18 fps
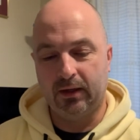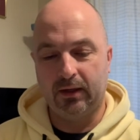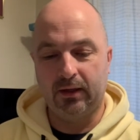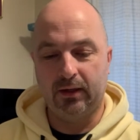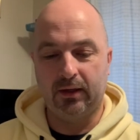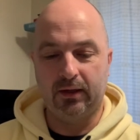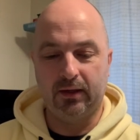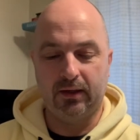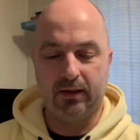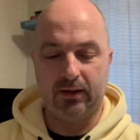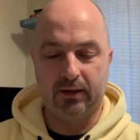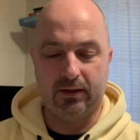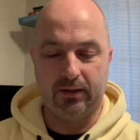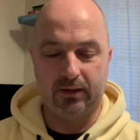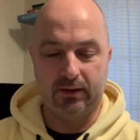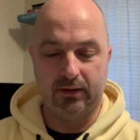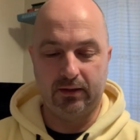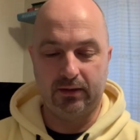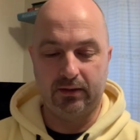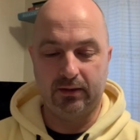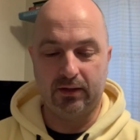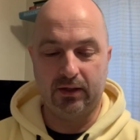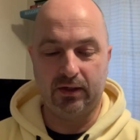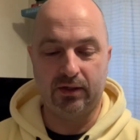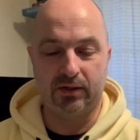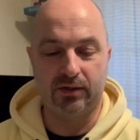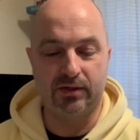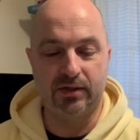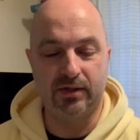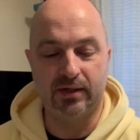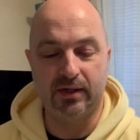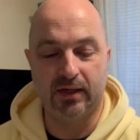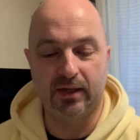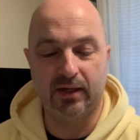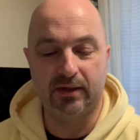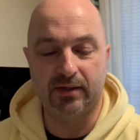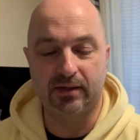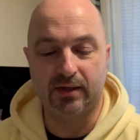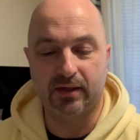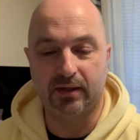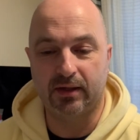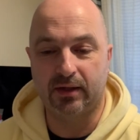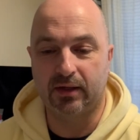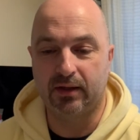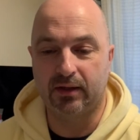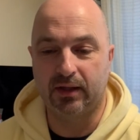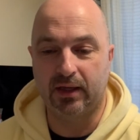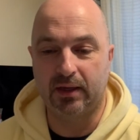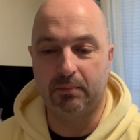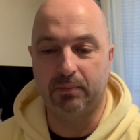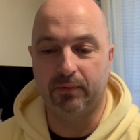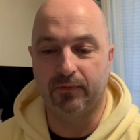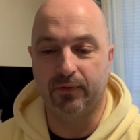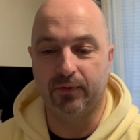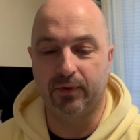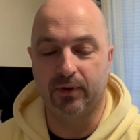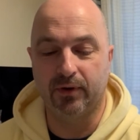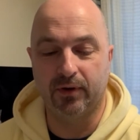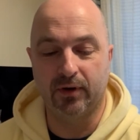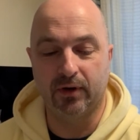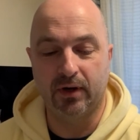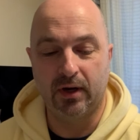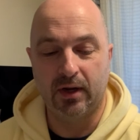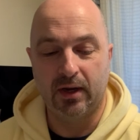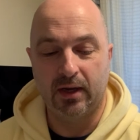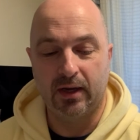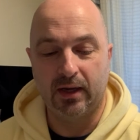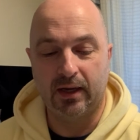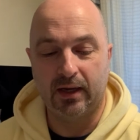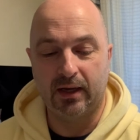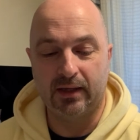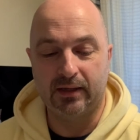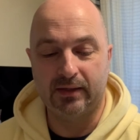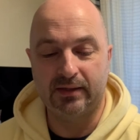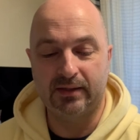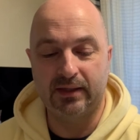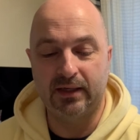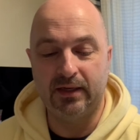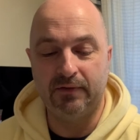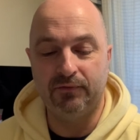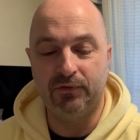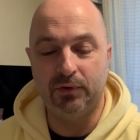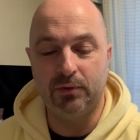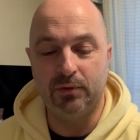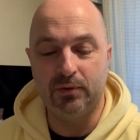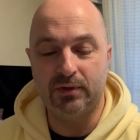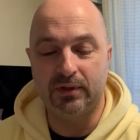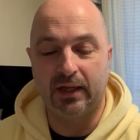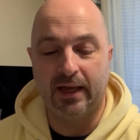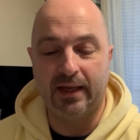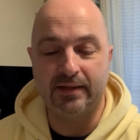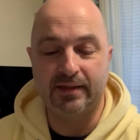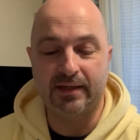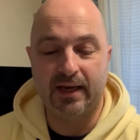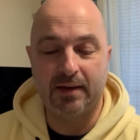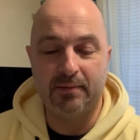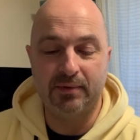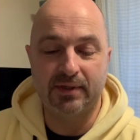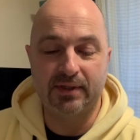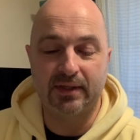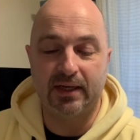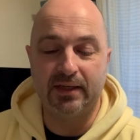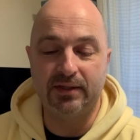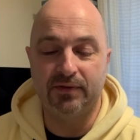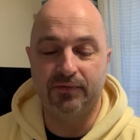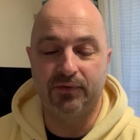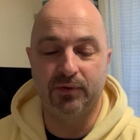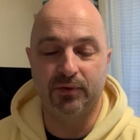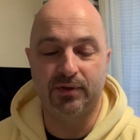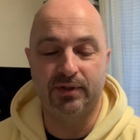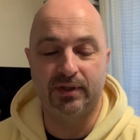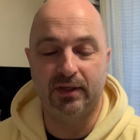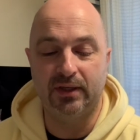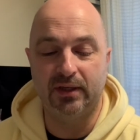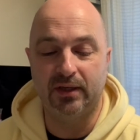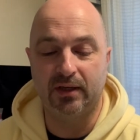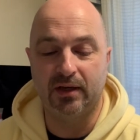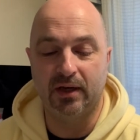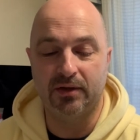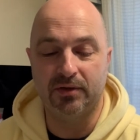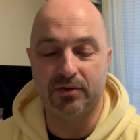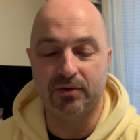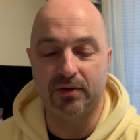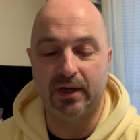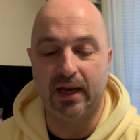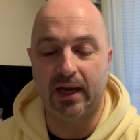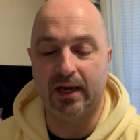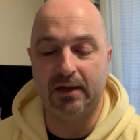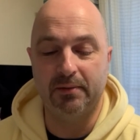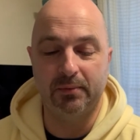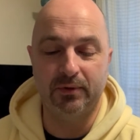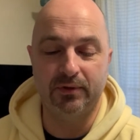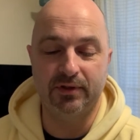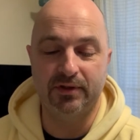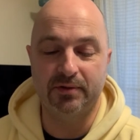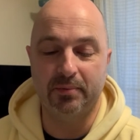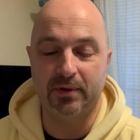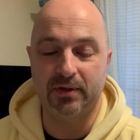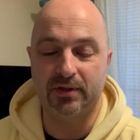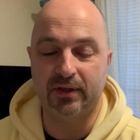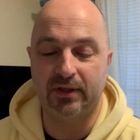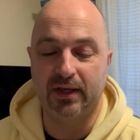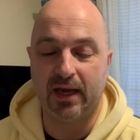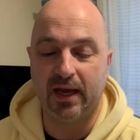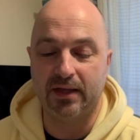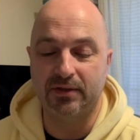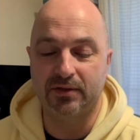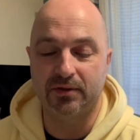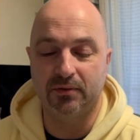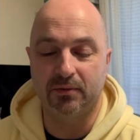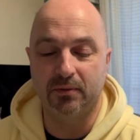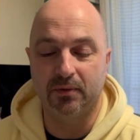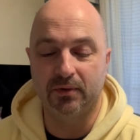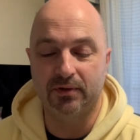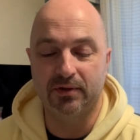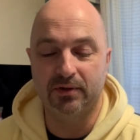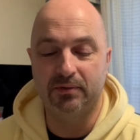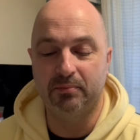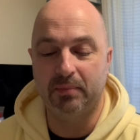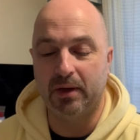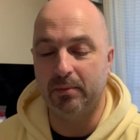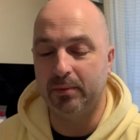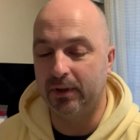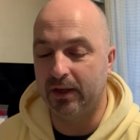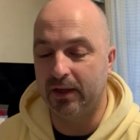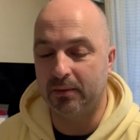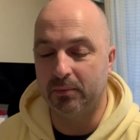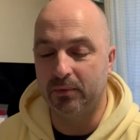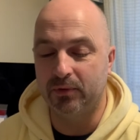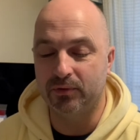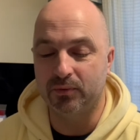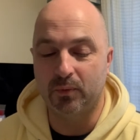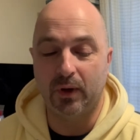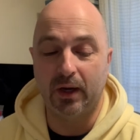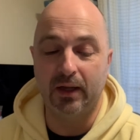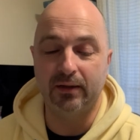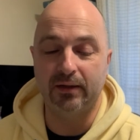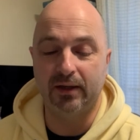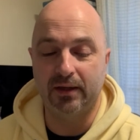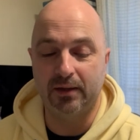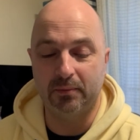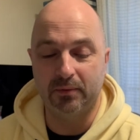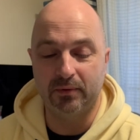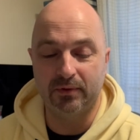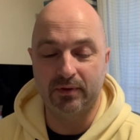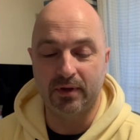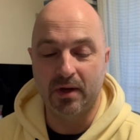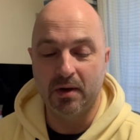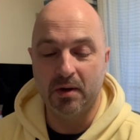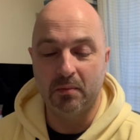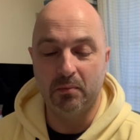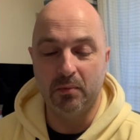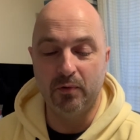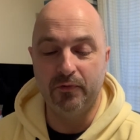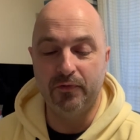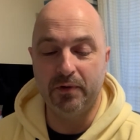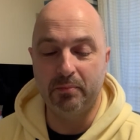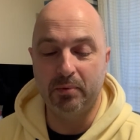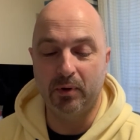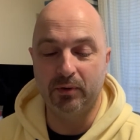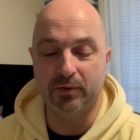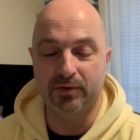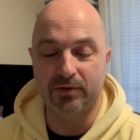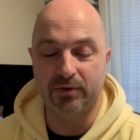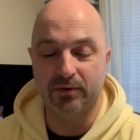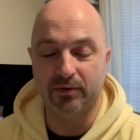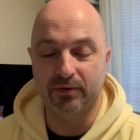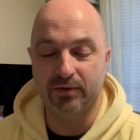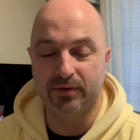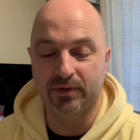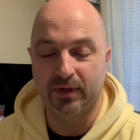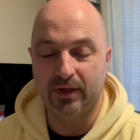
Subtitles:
And she says they prefer city views, landscapes, sights of your city and country, animals, especially cats and horses, baby animals, wild animals, movie posters,